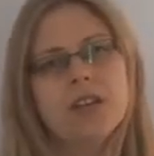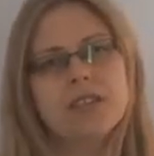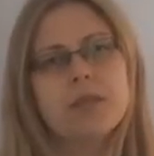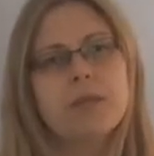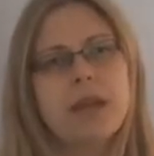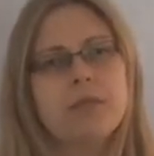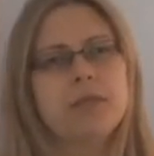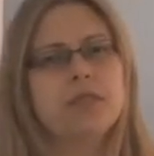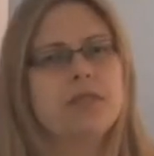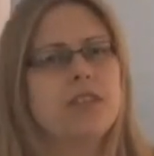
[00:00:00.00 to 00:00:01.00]
Some
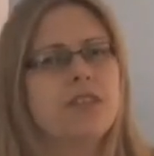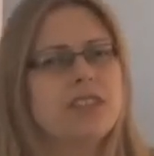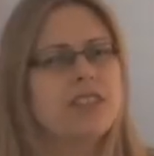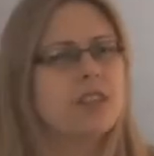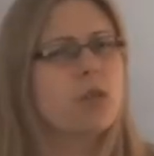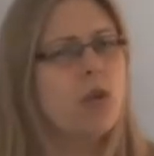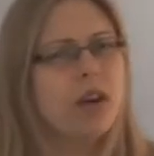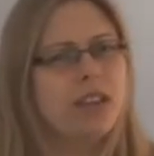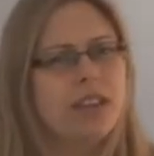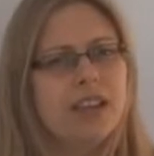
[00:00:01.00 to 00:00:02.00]
people's addresses are
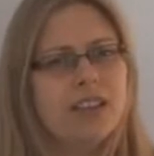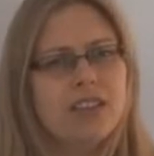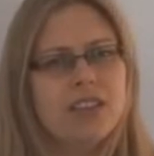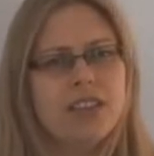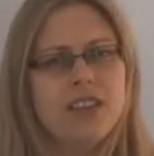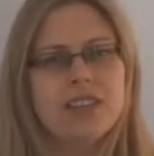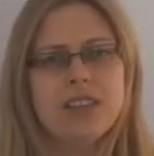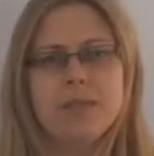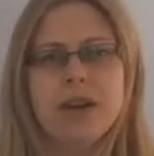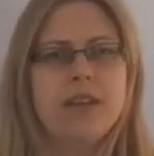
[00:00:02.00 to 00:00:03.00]
quite lengthy, they
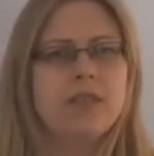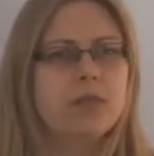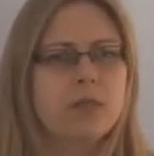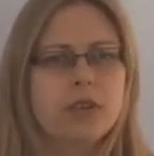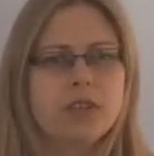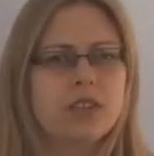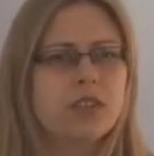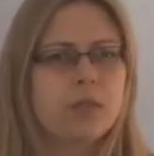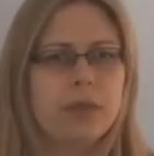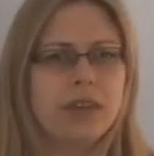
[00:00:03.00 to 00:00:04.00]
might have some words that
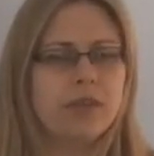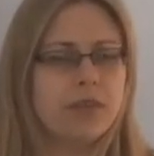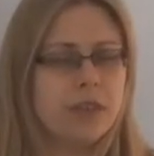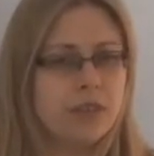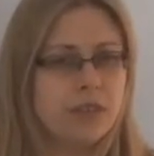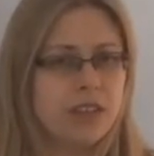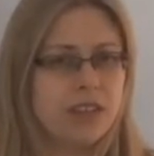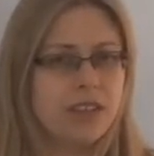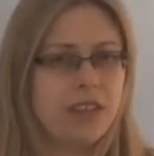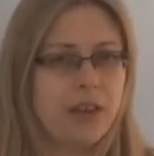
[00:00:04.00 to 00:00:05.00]
could be confusing
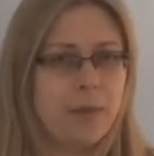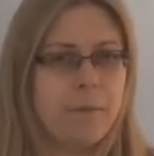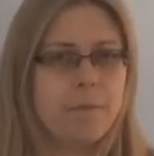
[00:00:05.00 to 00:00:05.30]
in there.